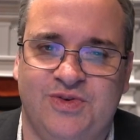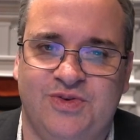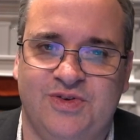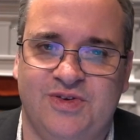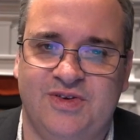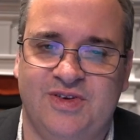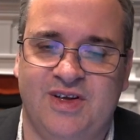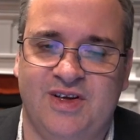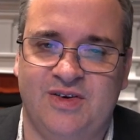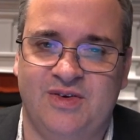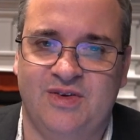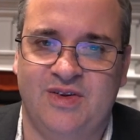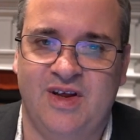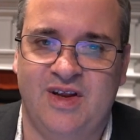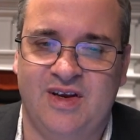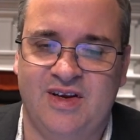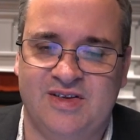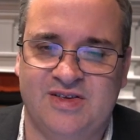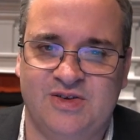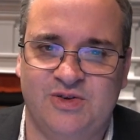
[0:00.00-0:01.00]
There, that
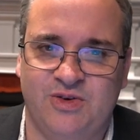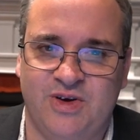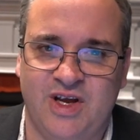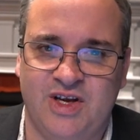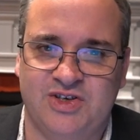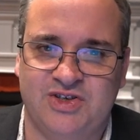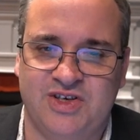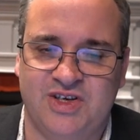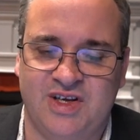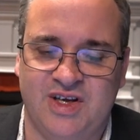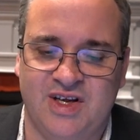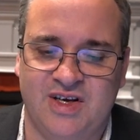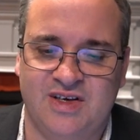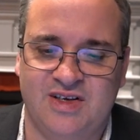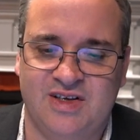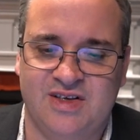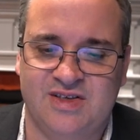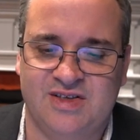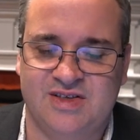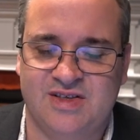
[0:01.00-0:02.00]
and its location again
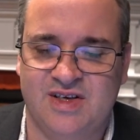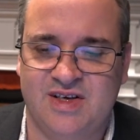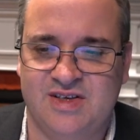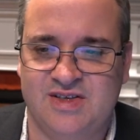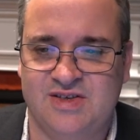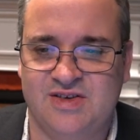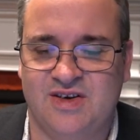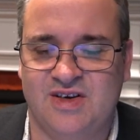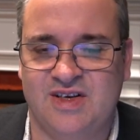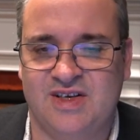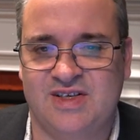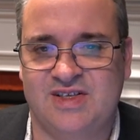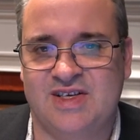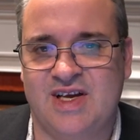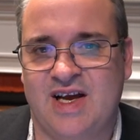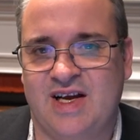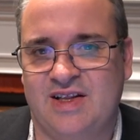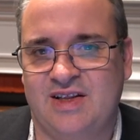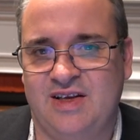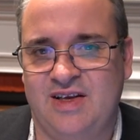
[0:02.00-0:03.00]
is is not
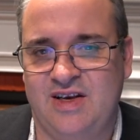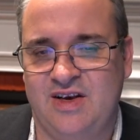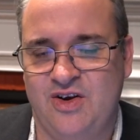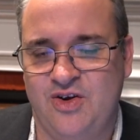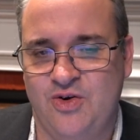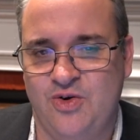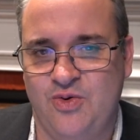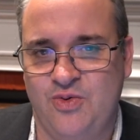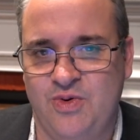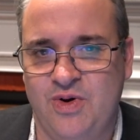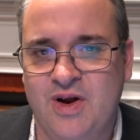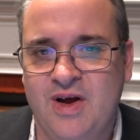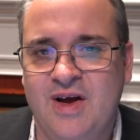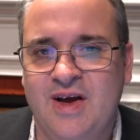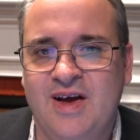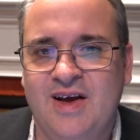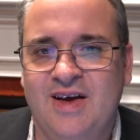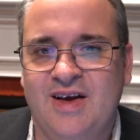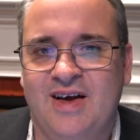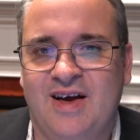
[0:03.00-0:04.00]
exactly known.
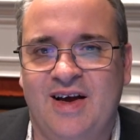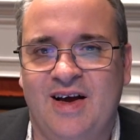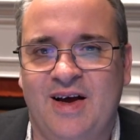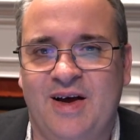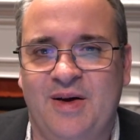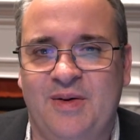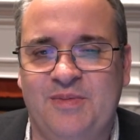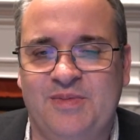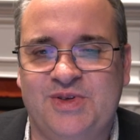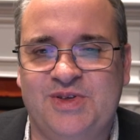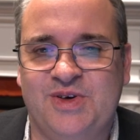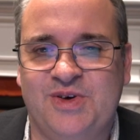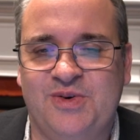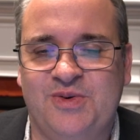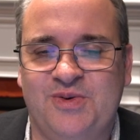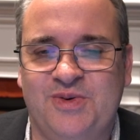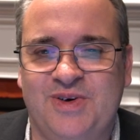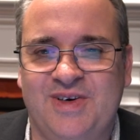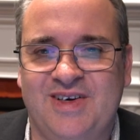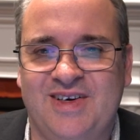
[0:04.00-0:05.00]
Um,
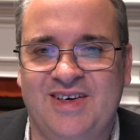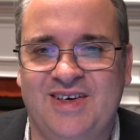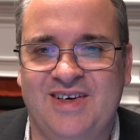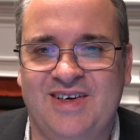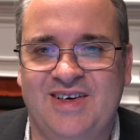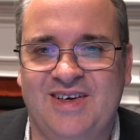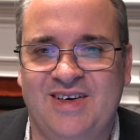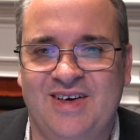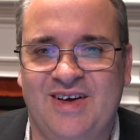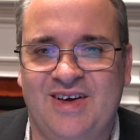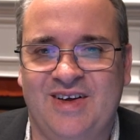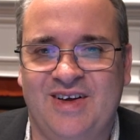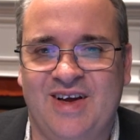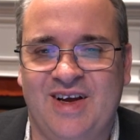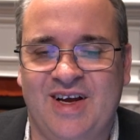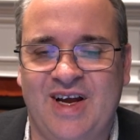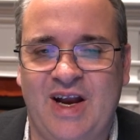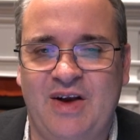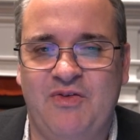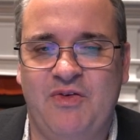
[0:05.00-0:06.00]
so, uh,
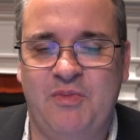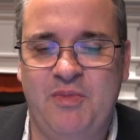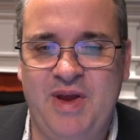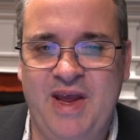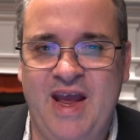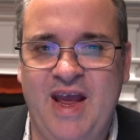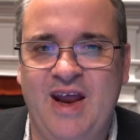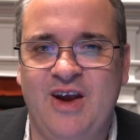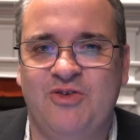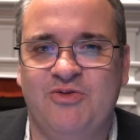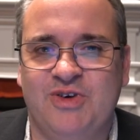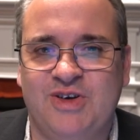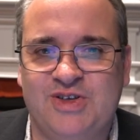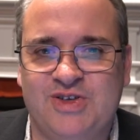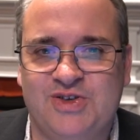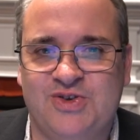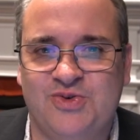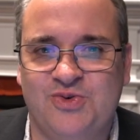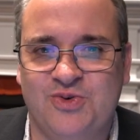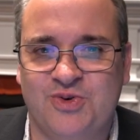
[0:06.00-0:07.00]
a, kind of a meandering
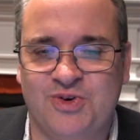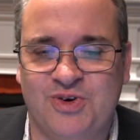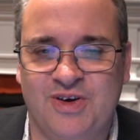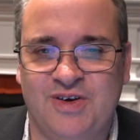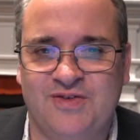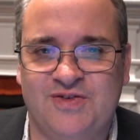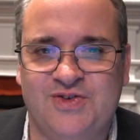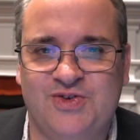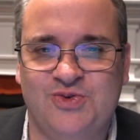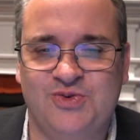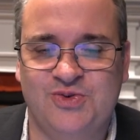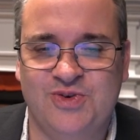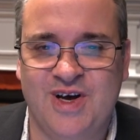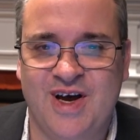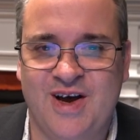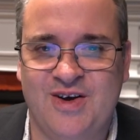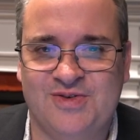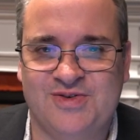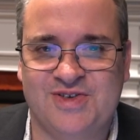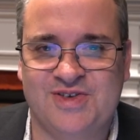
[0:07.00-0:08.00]
story of
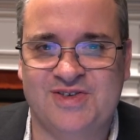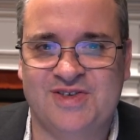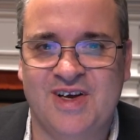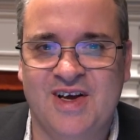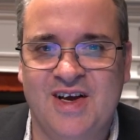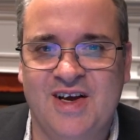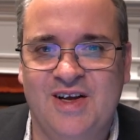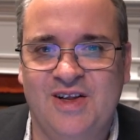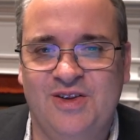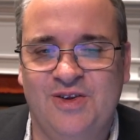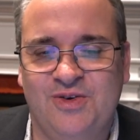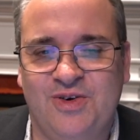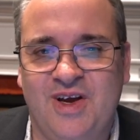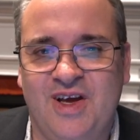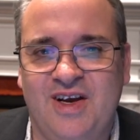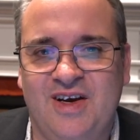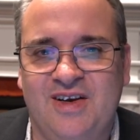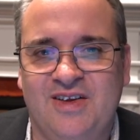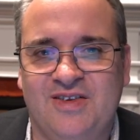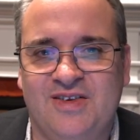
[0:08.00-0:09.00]
schoolhouses
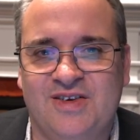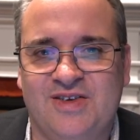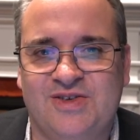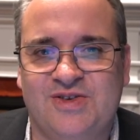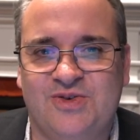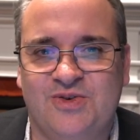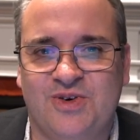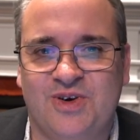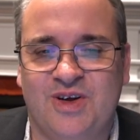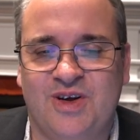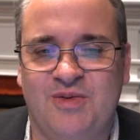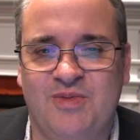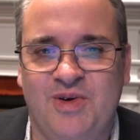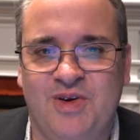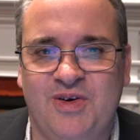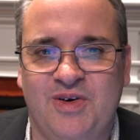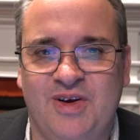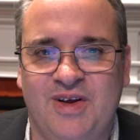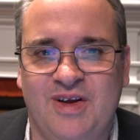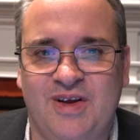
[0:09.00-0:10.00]
located in the historic
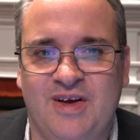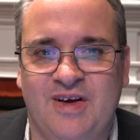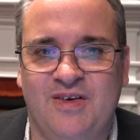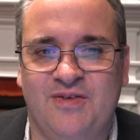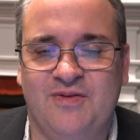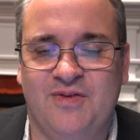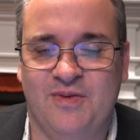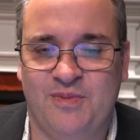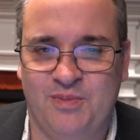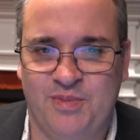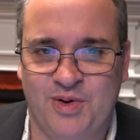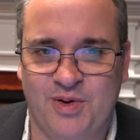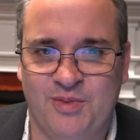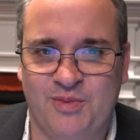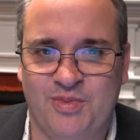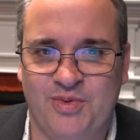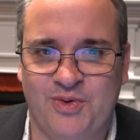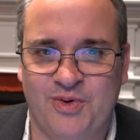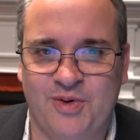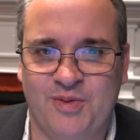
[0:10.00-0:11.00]
community of
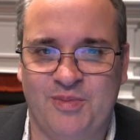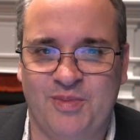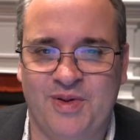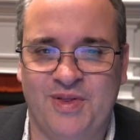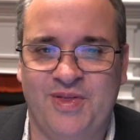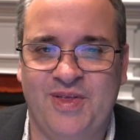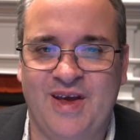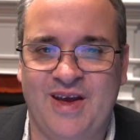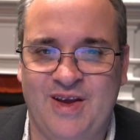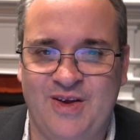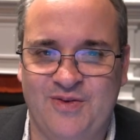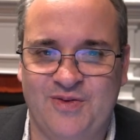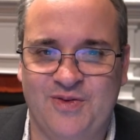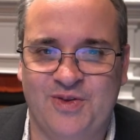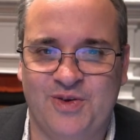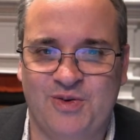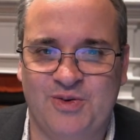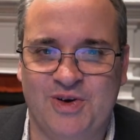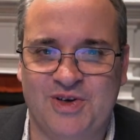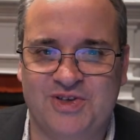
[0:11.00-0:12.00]
Burnhamthorpe. But thank you for
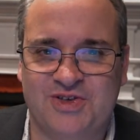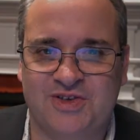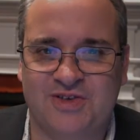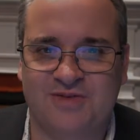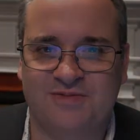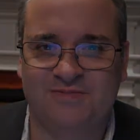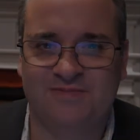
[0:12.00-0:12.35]
the question.